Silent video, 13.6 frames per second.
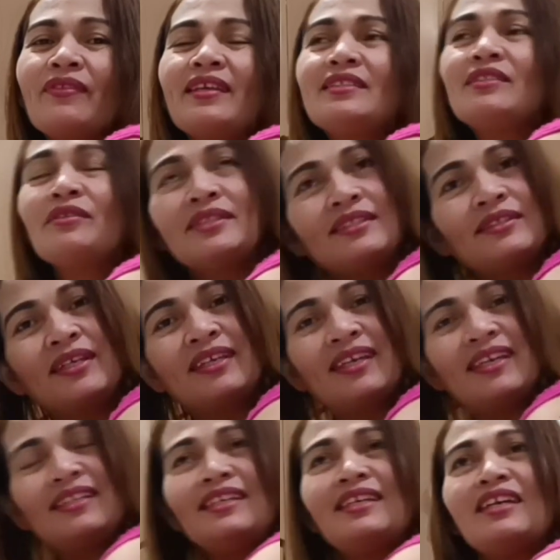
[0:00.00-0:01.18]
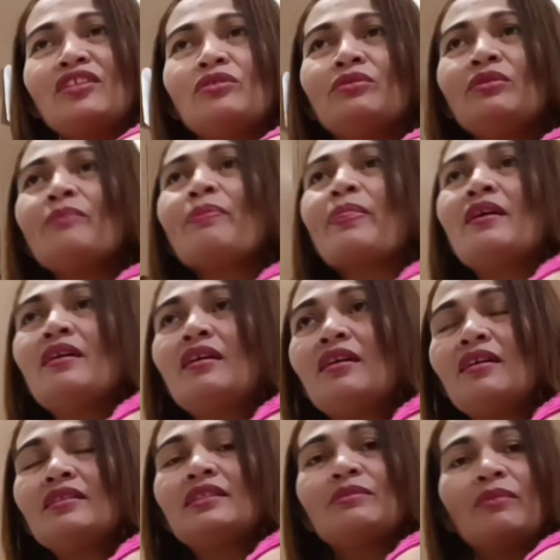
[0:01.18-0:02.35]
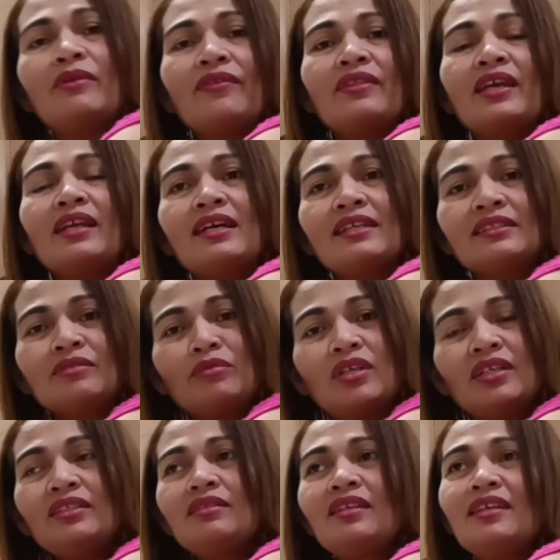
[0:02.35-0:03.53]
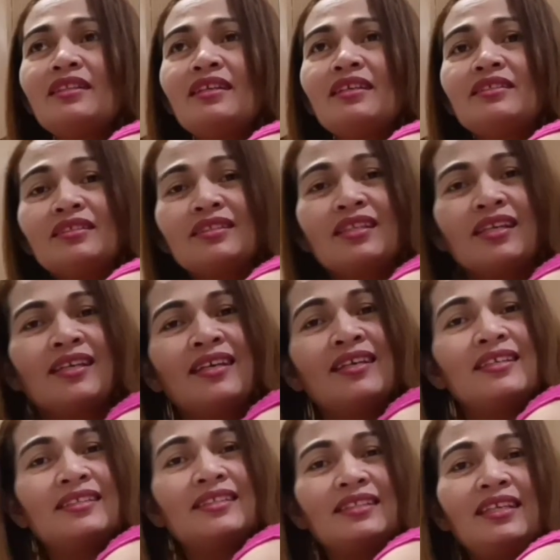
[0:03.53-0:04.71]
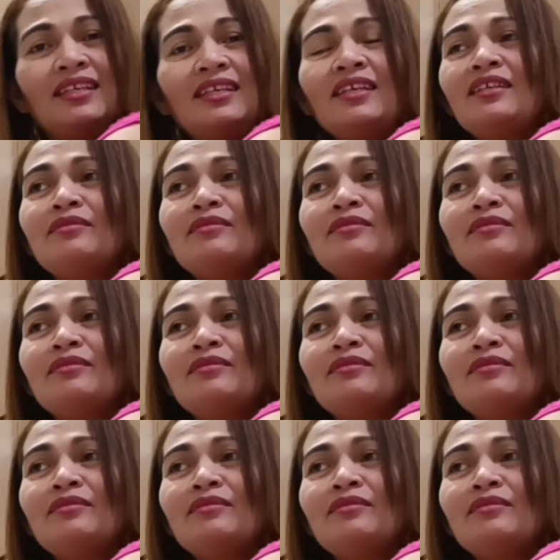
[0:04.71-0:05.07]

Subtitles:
to all my friends, Sir Robert, Sir Kenny, Sir Kaislo, Sir Dan Erdos,